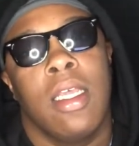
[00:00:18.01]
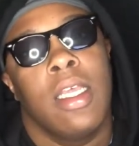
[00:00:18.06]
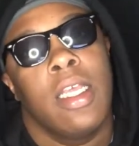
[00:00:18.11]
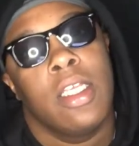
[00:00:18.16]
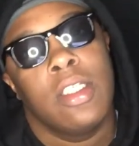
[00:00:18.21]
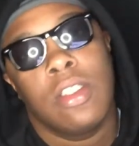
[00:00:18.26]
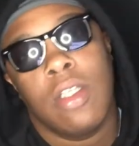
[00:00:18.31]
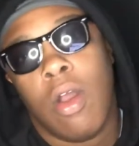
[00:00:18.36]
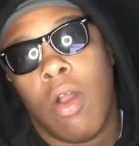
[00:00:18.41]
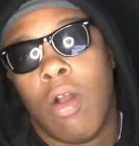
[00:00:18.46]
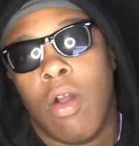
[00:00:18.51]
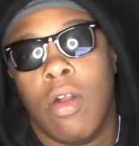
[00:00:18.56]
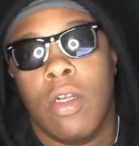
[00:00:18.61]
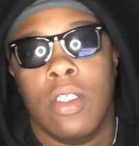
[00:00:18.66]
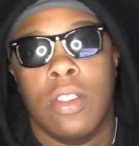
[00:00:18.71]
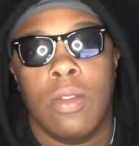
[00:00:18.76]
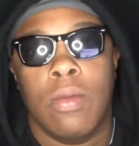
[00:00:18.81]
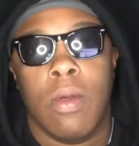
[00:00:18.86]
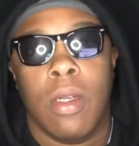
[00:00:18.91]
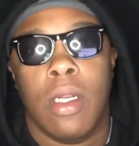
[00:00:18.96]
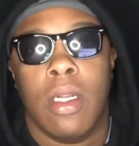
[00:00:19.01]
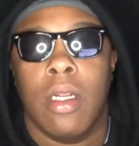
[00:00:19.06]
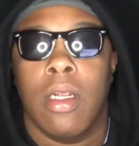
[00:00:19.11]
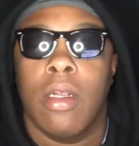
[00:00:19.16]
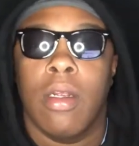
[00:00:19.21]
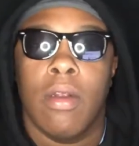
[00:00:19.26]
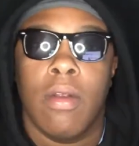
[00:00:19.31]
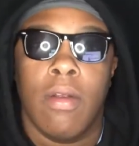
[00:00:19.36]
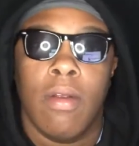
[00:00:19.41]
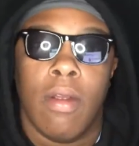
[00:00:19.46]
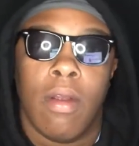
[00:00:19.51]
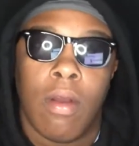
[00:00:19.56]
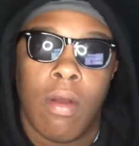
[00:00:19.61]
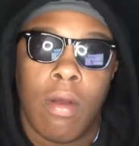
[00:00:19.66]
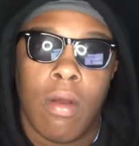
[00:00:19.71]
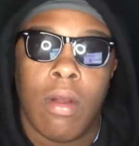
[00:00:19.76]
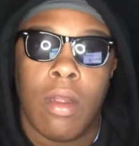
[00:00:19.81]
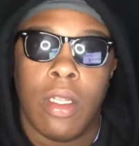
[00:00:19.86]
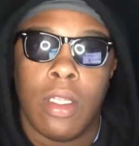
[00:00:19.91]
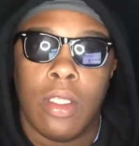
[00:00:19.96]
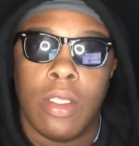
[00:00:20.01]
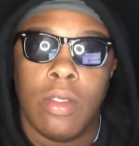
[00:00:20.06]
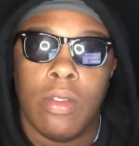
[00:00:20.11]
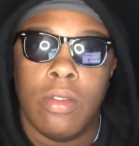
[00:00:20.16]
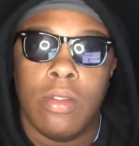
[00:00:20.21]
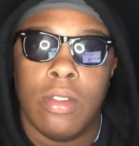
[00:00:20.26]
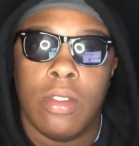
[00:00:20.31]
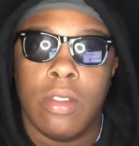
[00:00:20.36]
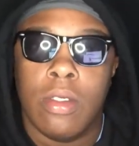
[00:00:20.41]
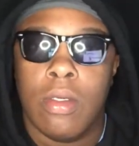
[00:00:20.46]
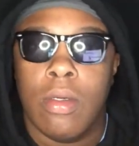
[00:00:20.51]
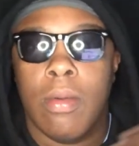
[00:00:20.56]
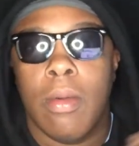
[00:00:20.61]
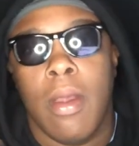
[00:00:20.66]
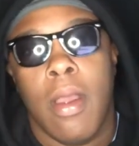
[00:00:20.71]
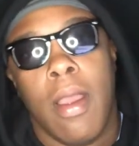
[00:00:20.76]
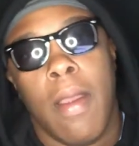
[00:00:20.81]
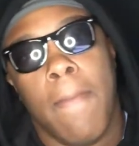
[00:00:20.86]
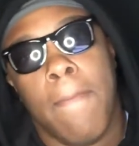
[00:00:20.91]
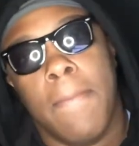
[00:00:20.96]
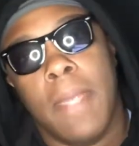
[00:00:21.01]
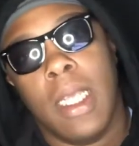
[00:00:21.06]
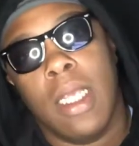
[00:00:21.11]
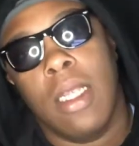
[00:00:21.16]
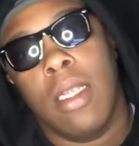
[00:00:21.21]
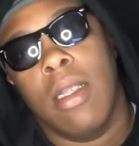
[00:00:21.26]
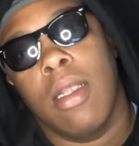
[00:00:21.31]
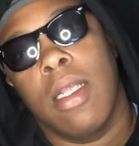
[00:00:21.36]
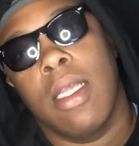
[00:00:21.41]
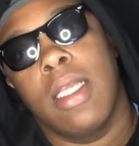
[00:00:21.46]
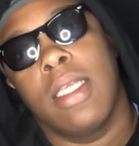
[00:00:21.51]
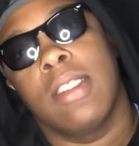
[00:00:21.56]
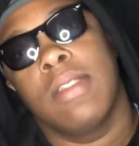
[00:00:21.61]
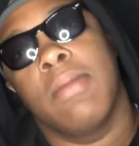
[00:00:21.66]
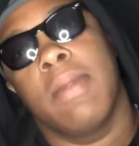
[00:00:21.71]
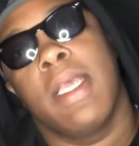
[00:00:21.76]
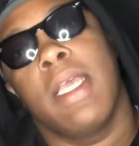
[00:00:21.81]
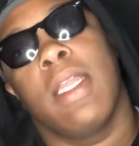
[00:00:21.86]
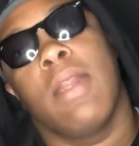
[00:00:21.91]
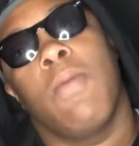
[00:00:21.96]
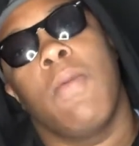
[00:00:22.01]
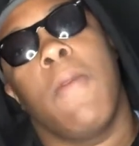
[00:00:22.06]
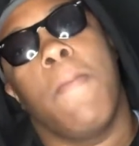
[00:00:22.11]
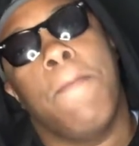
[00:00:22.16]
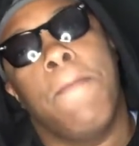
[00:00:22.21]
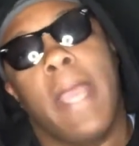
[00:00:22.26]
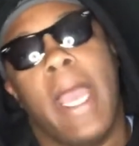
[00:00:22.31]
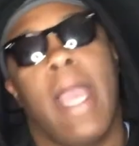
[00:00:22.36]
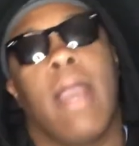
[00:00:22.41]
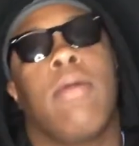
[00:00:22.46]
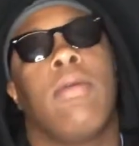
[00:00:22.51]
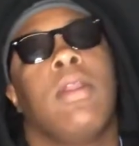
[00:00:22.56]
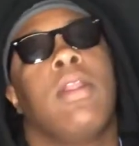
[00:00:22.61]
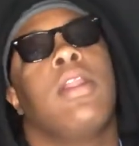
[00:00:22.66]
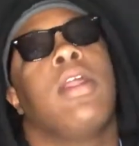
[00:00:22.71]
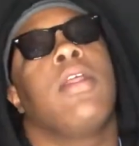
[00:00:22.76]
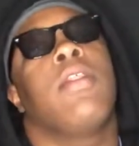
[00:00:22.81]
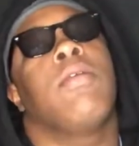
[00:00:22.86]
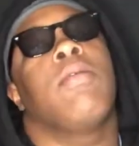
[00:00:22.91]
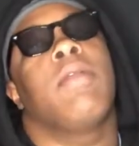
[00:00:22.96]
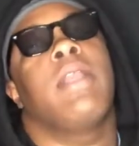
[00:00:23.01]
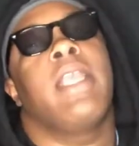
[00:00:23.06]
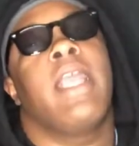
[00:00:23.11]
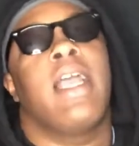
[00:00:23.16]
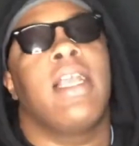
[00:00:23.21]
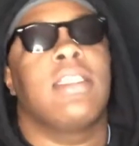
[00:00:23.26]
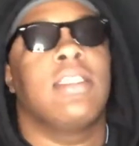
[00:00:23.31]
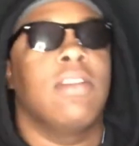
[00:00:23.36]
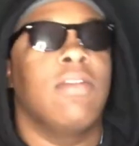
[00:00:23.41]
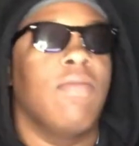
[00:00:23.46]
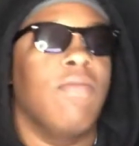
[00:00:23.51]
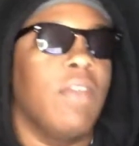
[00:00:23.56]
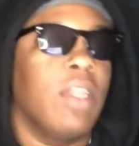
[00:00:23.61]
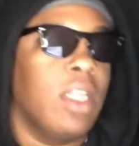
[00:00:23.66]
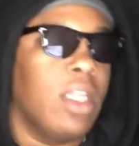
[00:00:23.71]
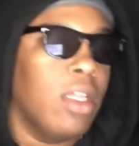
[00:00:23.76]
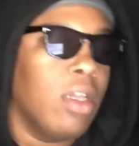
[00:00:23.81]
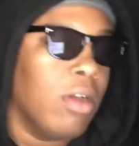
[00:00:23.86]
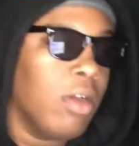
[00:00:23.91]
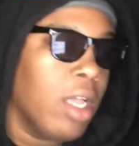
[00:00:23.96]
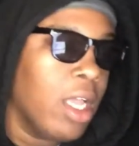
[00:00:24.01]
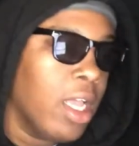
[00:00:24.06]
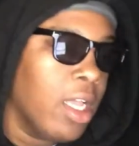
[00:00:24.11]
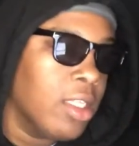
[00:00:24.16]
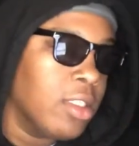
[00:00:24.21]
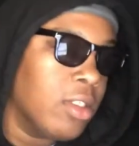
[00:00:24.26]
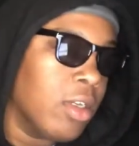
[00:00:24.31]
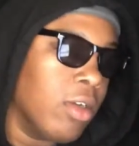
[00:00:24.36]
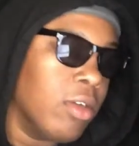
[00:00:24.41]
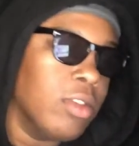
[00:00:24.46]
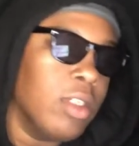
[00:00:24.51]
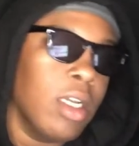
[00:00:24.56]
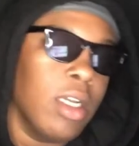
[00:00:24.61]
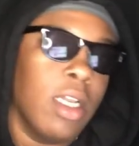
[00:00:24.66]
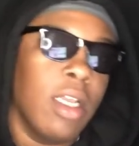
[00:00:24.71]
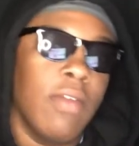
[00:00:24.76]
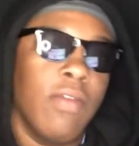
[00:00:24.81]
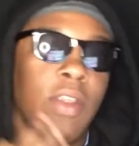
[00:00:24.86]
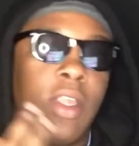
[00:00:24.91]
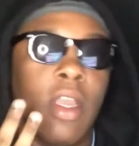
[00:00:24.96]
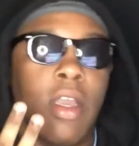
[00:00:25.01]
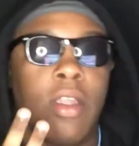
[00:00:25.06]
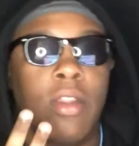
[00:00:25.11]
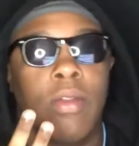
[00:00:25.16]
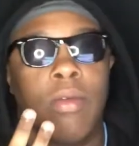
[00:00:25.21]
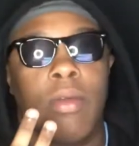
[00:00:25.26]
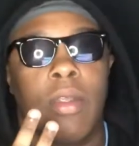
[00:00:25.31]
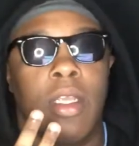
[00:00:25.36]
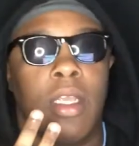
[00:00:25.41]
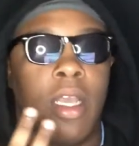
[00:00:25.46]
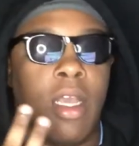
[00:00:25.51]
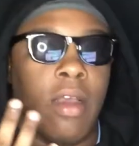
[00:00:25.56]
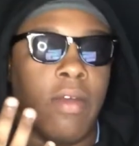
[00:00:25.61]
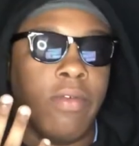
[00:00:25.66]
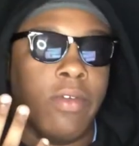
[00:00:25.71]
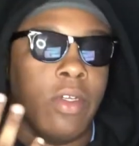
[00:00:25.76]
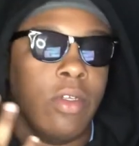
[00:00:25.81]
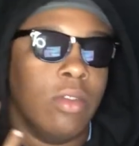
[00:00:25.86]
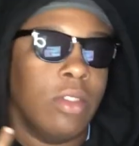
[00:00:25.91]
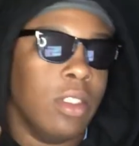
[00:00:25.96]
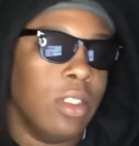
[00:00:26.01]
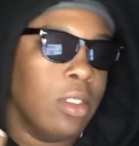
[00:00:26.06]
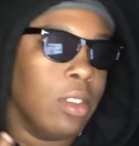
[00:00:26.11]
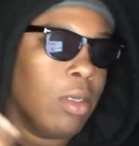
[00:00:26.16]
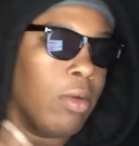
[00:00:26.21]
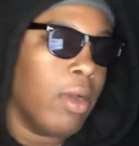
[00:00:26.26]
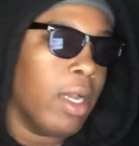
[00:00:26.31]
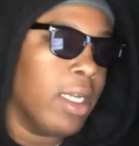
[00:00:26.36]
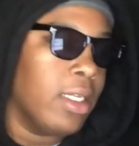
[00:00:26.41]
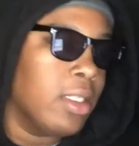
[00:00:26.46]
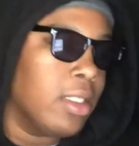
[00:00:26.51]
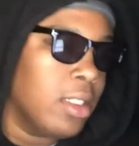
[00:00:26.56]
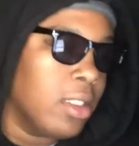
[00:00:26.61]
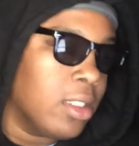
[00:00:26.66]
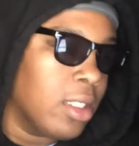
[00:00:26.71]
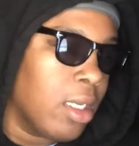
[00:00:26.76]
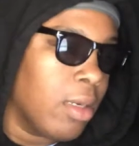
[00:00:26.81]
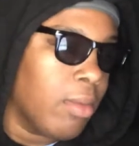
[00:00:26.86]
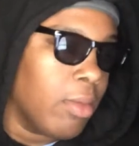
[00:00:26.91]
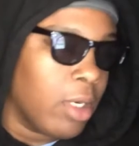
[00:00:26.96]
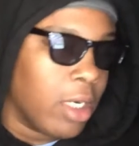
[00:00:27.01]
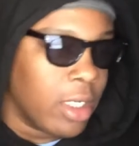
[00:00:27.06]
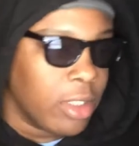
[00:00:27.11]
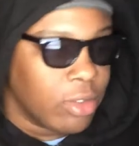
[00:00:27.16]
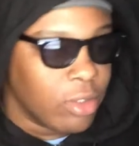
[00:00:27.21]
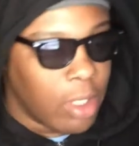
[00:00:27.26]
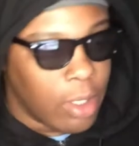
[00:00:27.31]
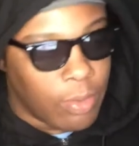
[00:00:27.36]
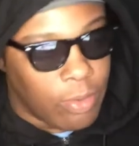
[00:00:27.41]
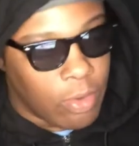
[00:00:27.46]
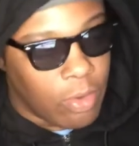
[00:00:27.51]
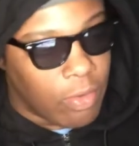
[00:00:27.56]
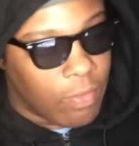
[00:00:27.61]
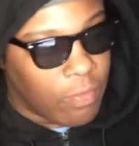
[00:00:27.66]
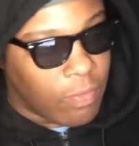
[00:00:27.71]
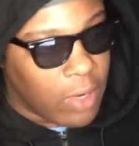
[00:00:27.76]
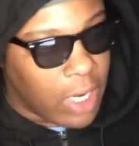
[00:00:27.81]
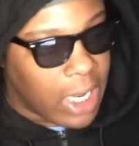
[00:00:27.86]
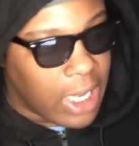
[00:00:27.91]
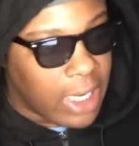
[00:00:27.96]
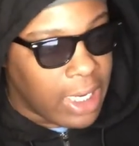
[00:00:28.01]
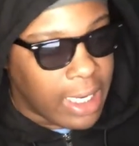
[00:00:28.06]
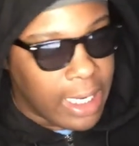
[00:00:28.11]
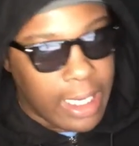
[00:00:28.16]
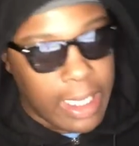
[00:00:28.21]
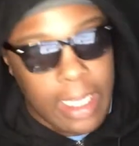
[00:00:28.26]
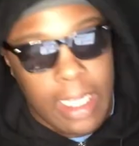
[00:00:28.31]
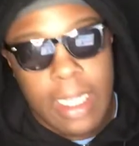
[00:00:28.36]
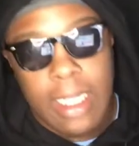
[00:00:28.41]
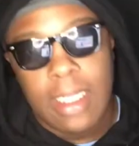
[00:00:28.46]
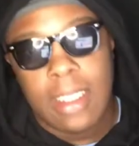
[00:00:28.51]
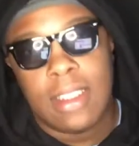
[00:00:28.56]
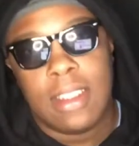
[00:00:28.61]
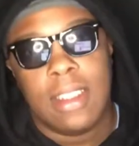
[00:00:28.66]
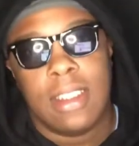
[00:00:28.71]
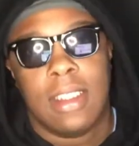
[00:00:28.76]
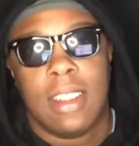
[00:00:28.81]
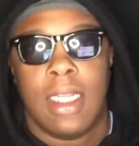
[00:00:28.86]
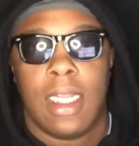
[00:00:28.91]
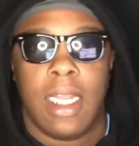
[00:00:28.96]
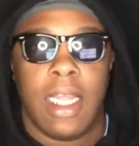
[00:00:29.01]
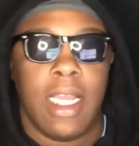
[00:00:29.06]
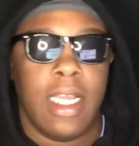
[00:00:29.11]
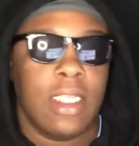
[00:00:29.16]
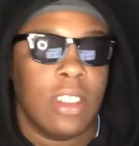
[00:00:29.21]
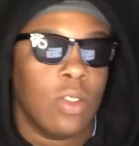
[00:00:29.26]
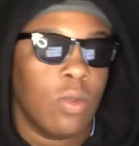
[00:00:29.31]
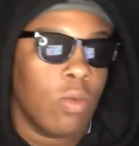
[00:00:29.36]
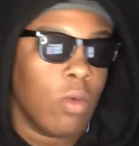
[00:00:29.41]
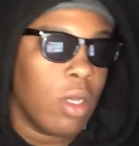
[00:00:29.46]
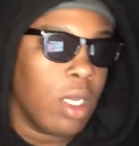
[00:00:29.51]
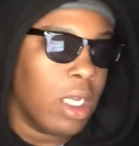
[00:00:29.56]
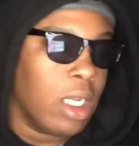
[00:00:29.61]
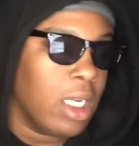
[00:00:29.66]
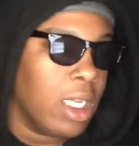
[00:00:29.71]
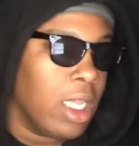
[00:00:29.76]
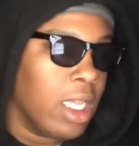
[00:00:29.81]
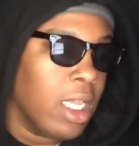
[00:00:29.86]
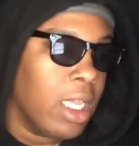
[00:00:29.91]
It's the hardest worker on YouTube, Big Grizz, man. And we back with another reaction video. Told y'all I'm giving y'all three off Gucci So Icy Summer that dropped on Friday. This is the last one.